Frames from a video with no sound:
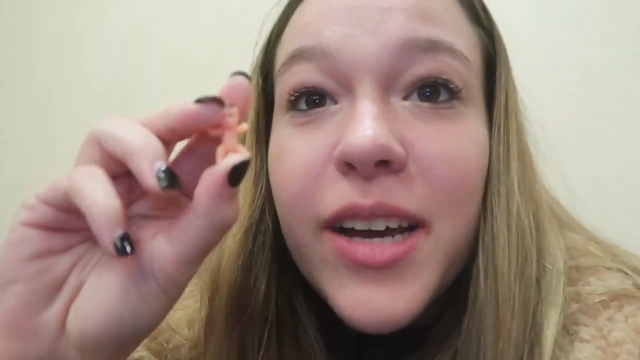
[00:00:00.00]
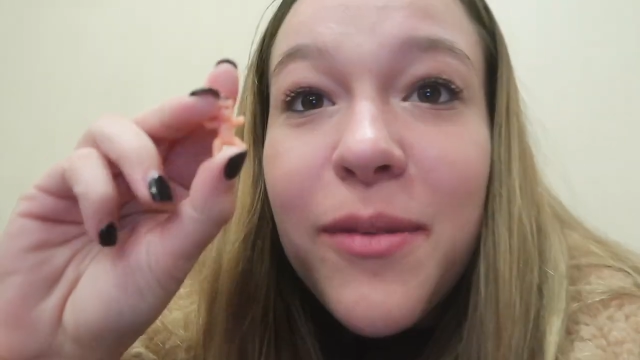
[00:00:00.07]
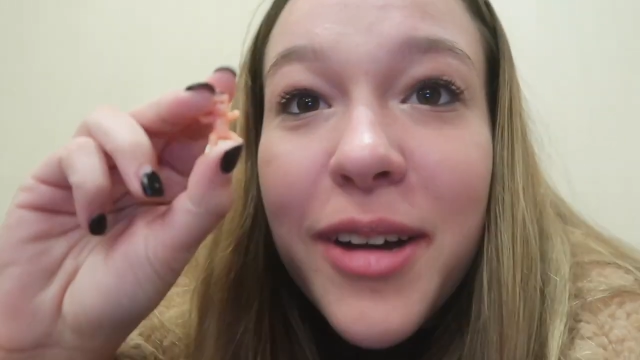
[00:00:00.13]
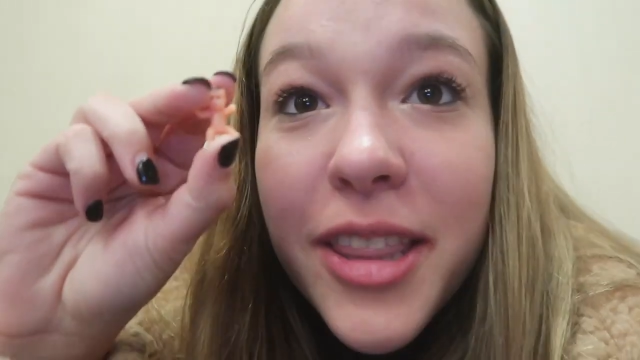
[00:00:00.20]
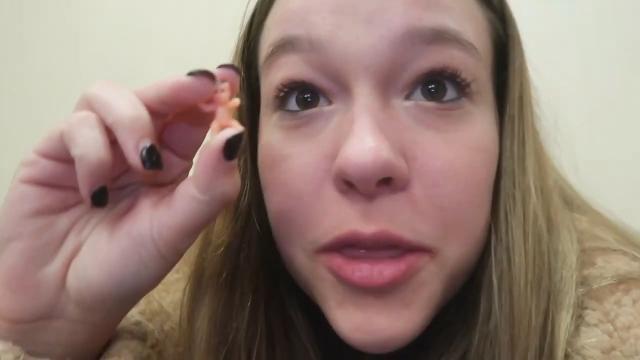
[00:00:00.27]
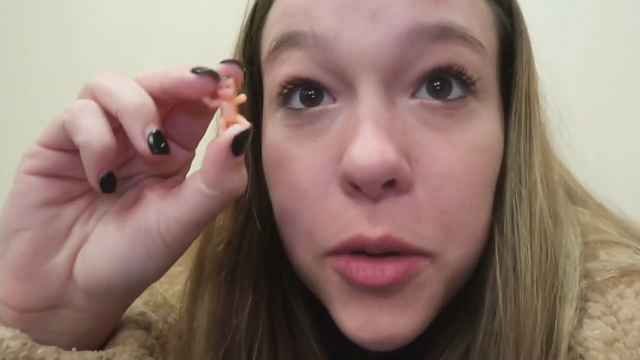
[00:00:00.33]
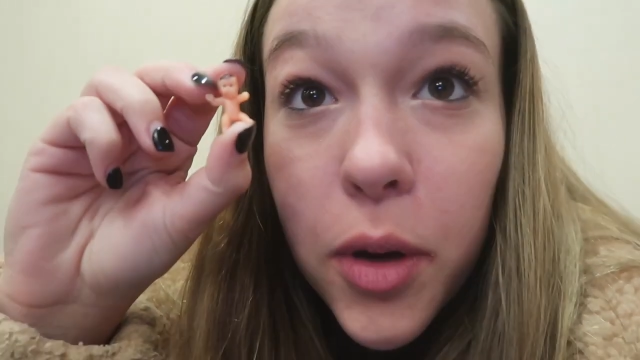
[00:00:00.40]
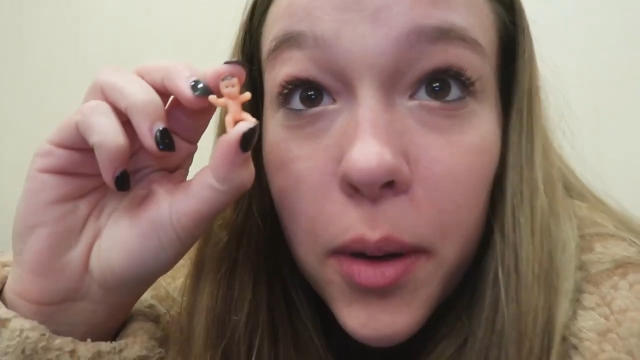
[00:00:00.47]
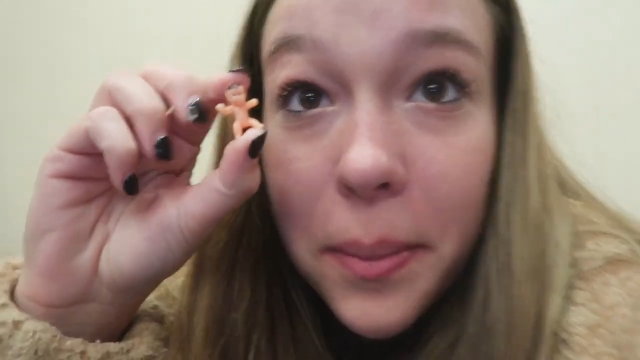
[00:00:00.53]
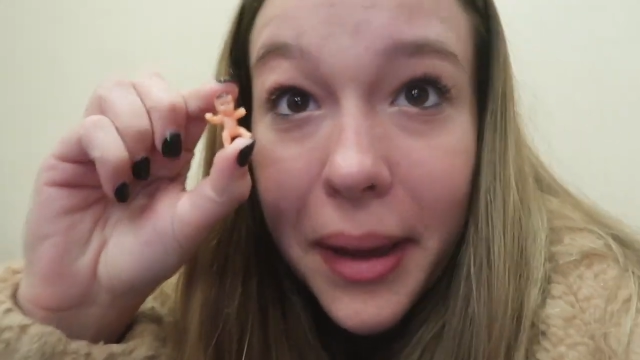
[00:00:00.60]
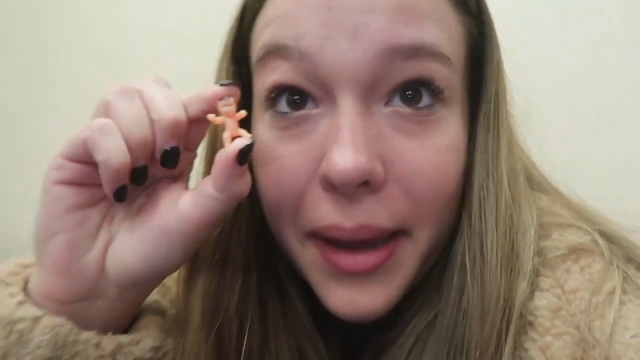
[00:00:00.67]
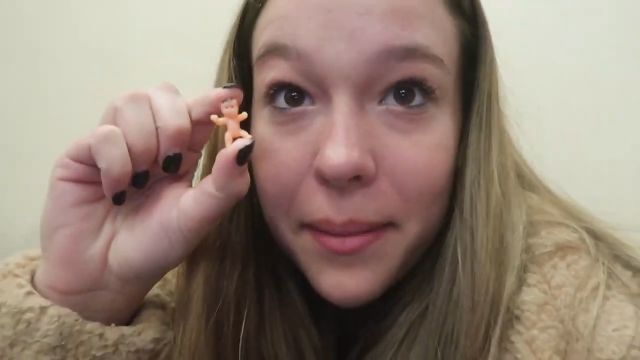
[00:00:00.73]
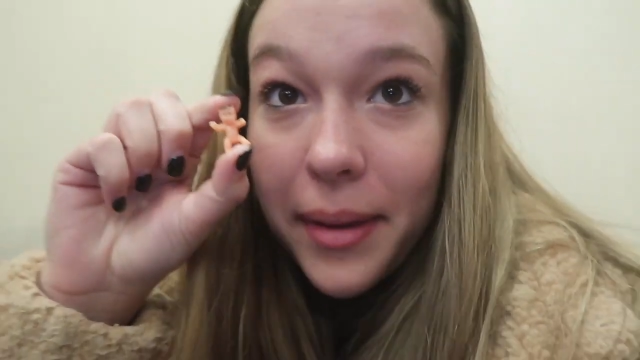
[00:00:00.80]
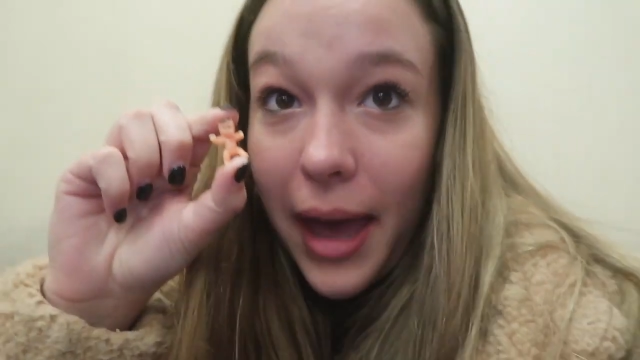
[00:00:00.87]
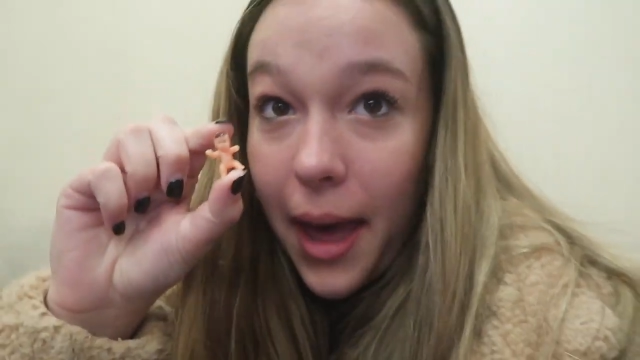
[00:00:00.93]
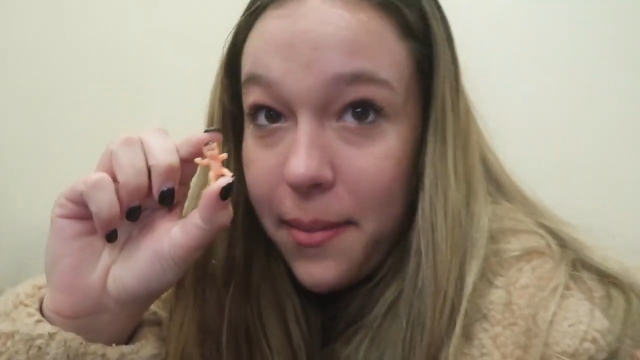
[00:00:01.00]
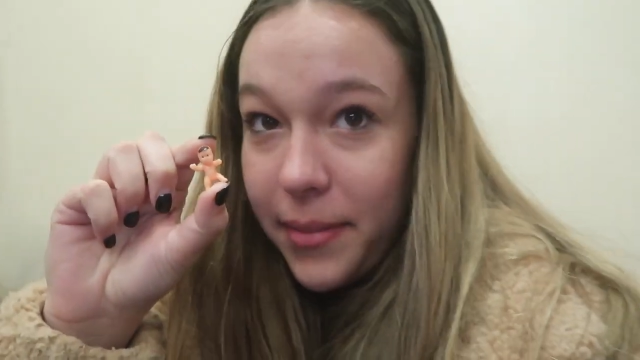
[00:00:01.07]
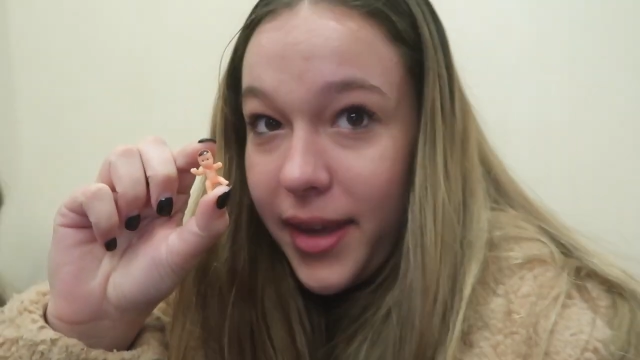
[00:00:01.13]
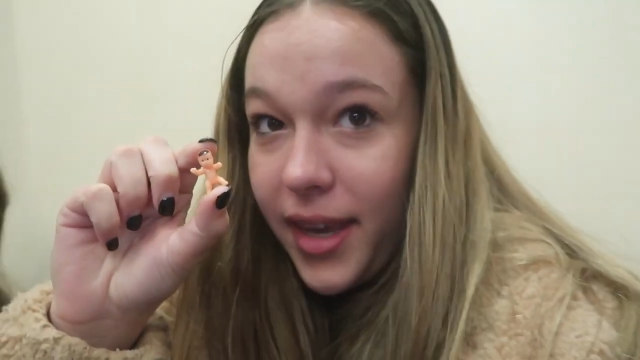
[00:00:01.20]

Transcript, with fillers: Someone threw a baby at me.